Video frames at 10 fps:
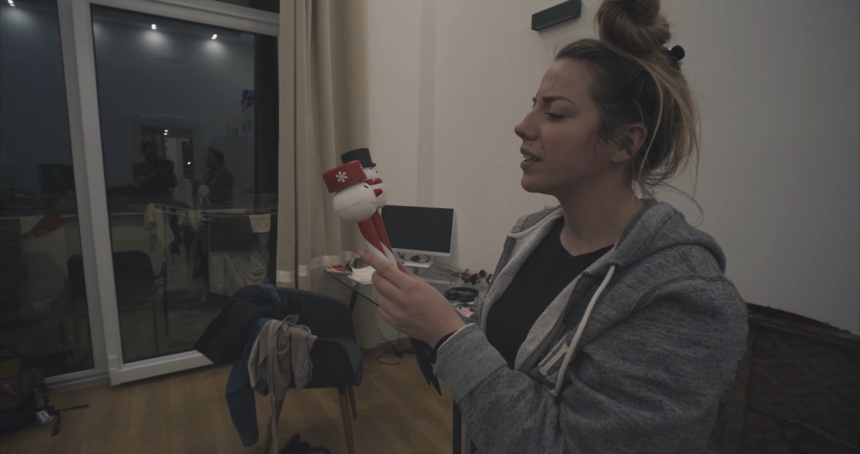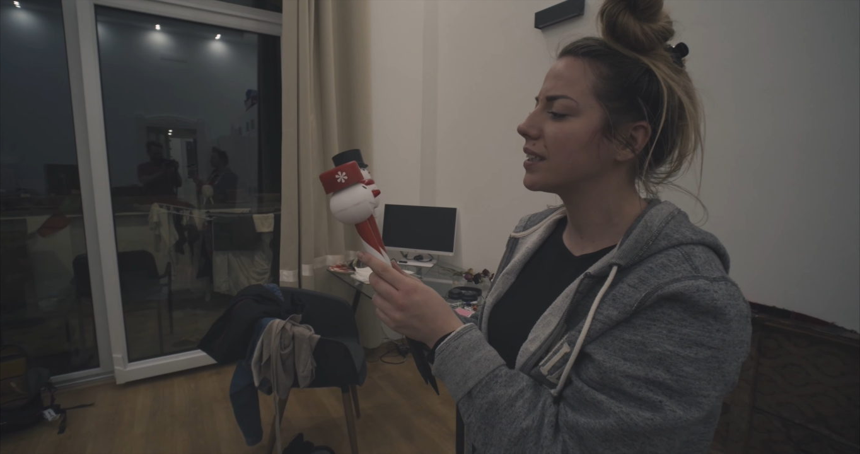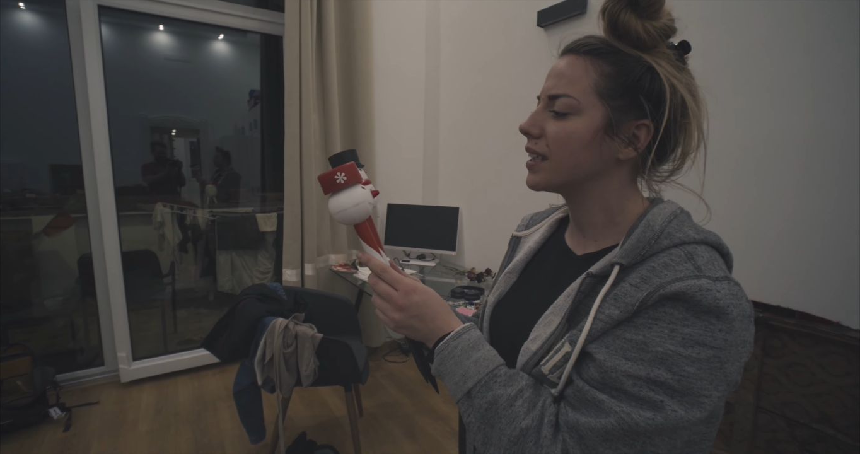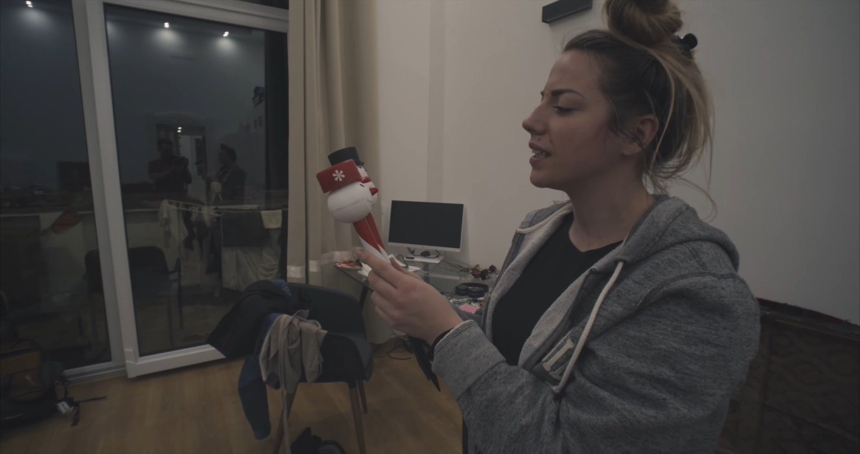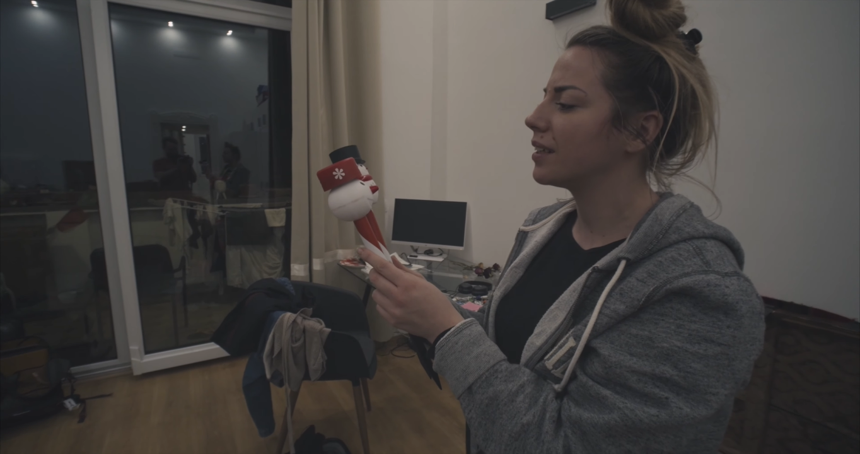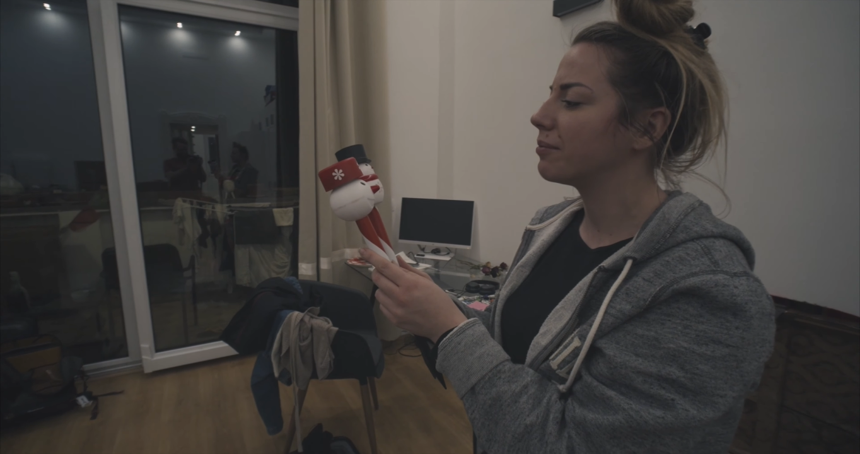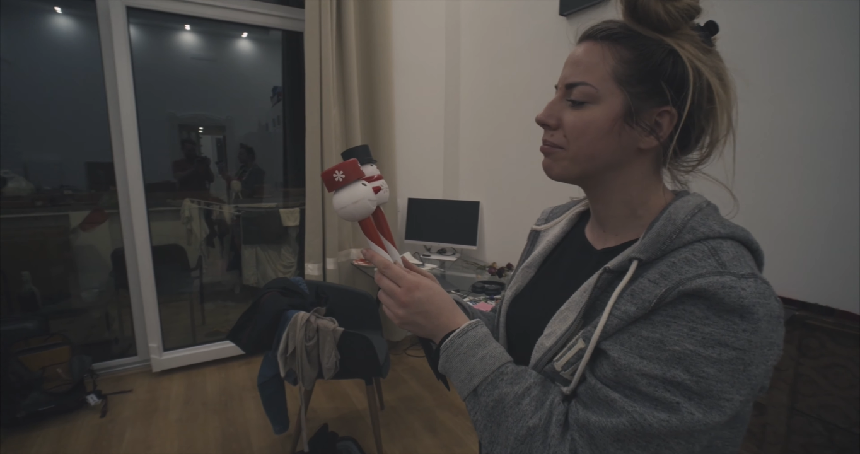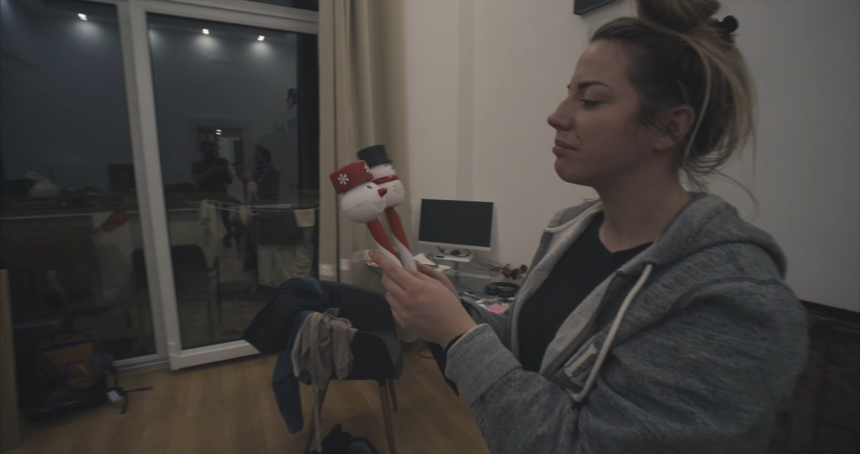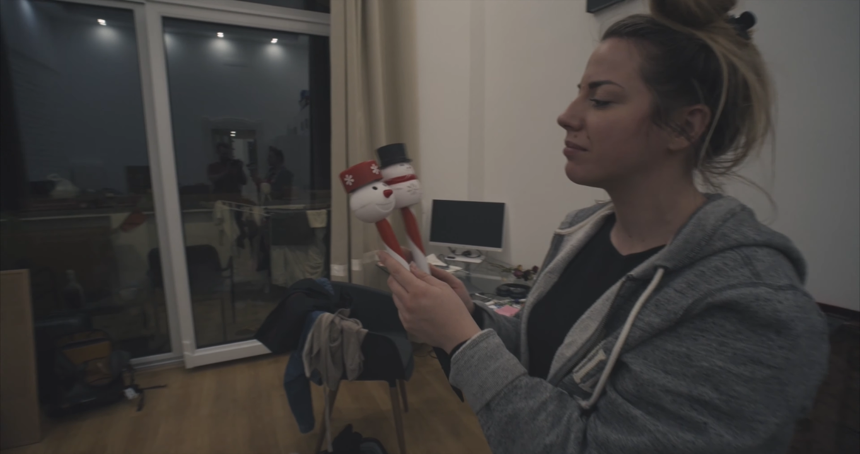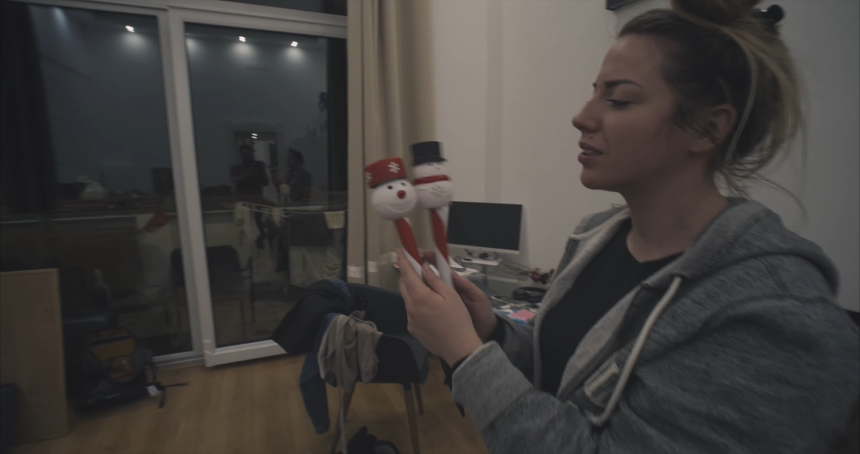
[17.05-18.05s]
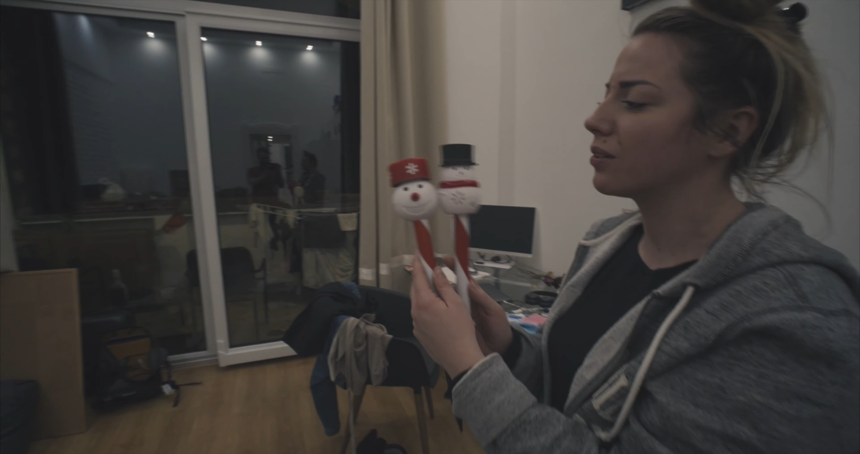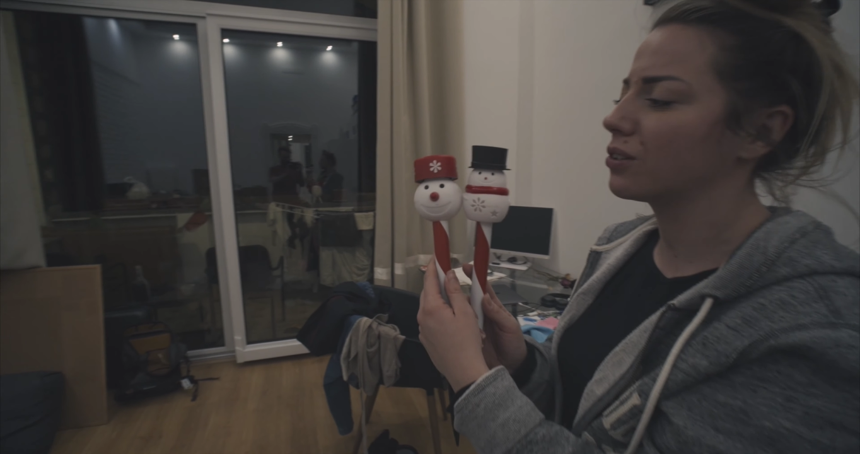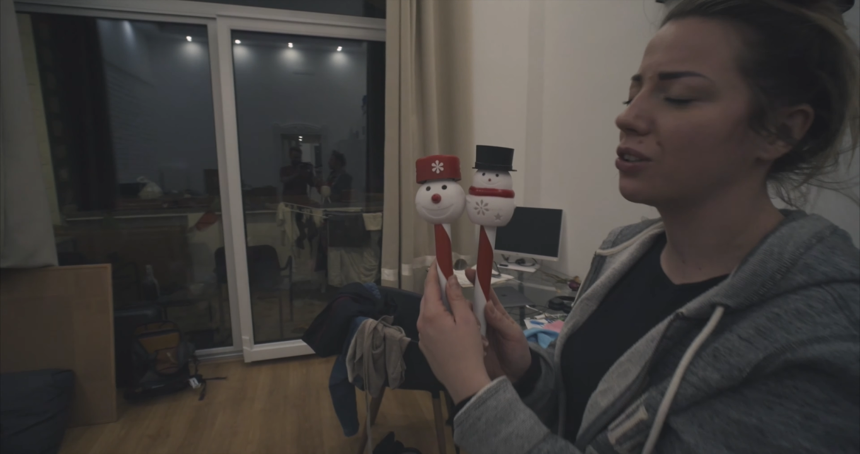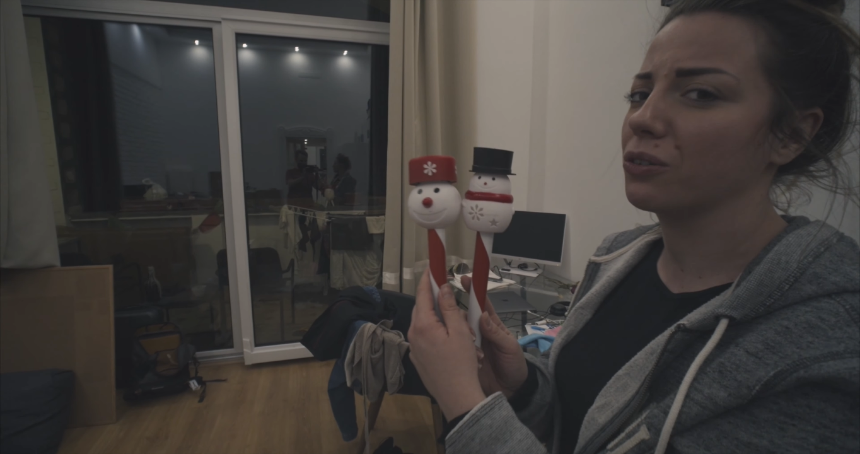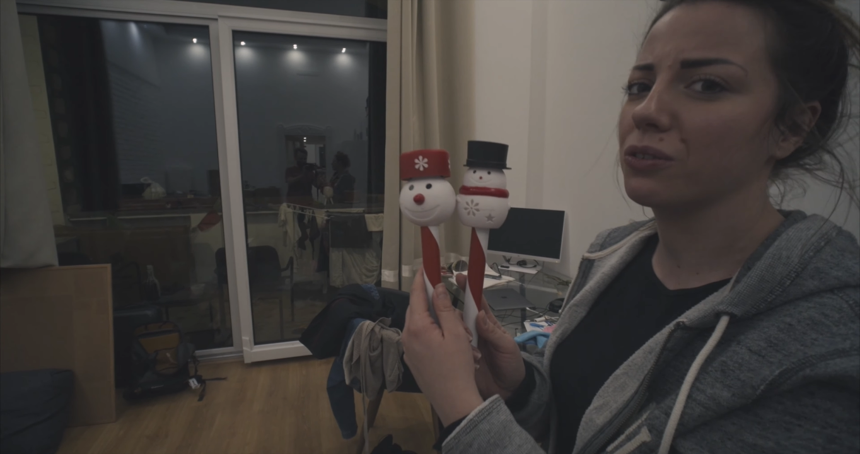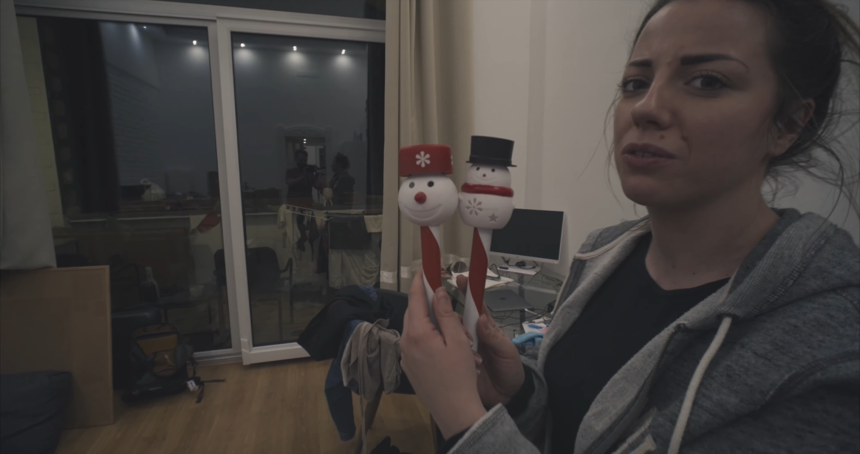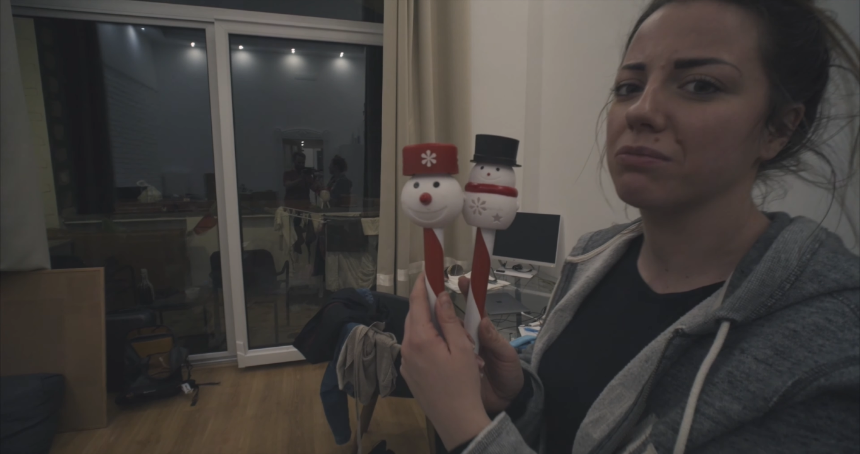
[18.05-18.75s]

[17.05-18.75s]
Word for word: us. So cute.